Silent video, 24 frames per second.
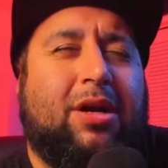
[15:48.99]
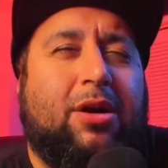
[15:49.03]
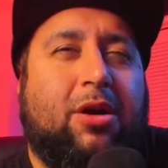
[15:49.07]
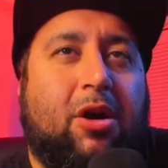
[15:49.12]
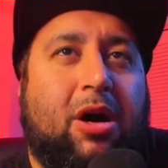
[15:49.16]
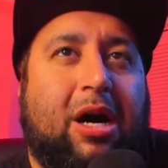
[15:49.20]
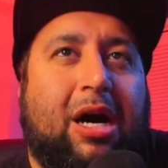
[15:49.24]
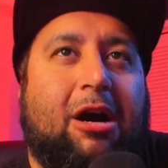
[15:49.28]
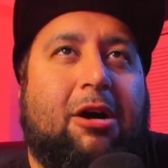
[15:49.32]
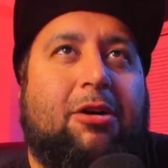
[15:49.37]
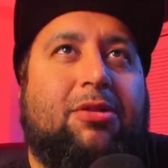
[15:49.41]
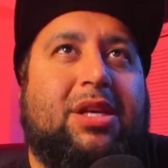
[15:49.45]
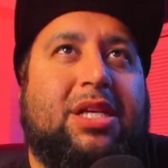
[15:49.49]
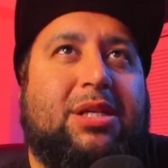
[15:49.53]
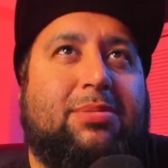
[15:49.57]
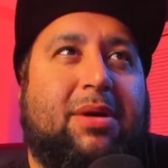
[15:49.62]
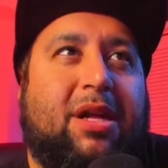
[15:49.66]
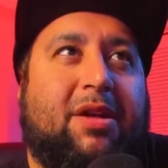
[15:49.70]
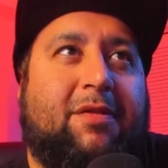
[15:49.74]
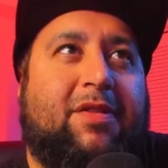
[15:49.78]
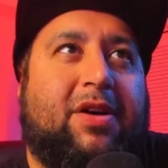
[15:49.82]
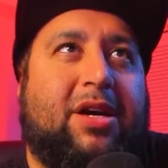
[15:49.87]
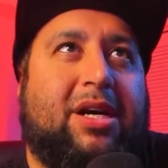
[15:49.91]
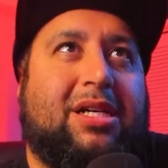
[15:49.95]
to know how these
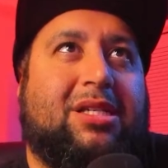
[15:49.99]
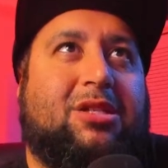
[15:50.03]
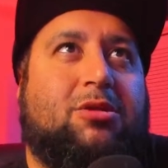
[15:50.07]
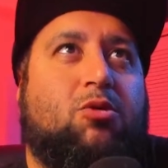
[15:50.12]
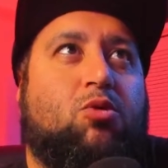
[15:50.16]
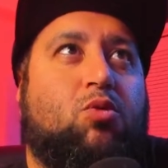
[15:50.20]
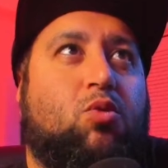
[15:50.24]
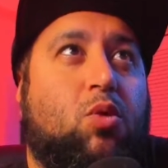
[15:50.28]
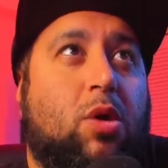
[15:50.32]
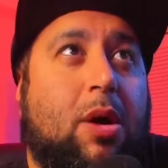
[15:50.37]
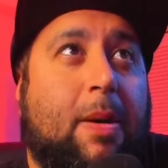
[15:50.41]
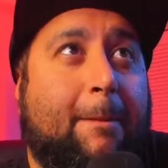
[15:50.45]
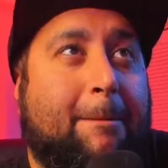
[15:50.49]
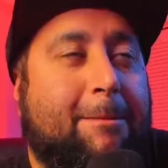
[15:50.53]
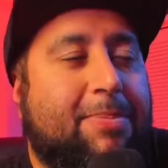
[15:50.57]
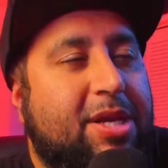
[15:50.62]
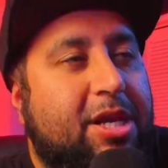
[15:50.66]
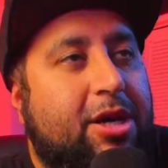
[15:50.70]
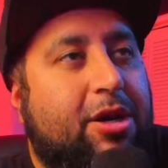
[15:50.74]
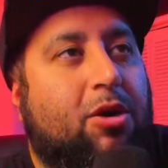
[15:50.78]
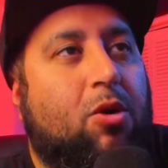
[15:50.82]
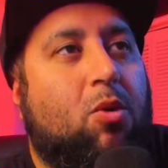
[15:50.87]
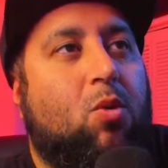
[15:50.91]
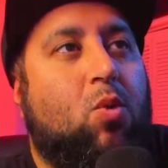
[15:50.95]
motherfuckers,
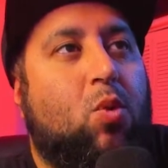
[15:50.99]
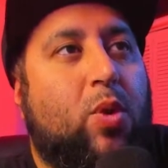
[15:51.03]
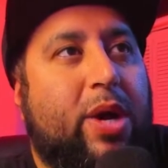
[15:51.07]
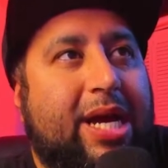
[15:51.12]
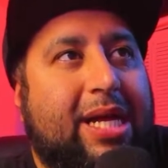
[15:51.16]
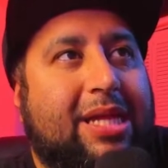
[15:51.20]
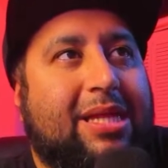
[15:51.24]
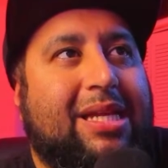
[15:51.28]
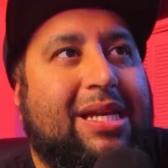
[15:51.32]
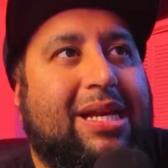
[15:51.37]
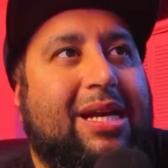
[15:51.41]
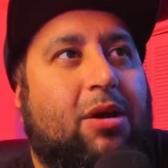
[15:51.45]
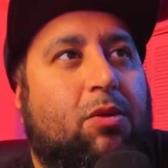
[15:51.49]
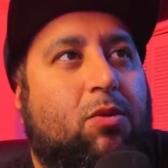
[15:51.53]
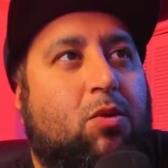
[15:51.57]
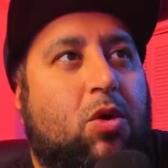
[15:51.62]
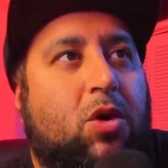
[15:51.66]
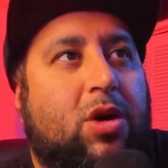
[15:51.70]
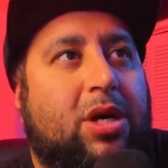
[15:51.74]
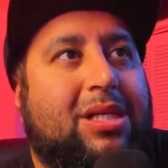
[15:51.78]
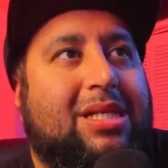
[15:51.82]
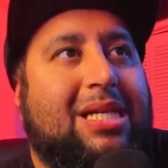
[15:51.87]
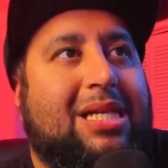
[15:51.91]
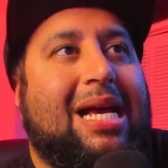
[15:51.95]
win the
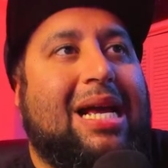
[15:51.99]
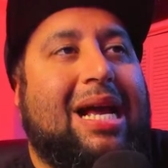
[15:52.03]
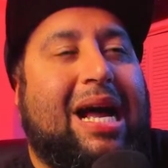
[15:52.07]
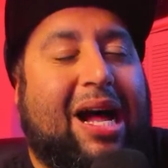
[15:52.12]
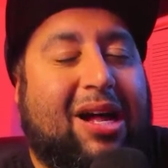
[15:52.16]
awards?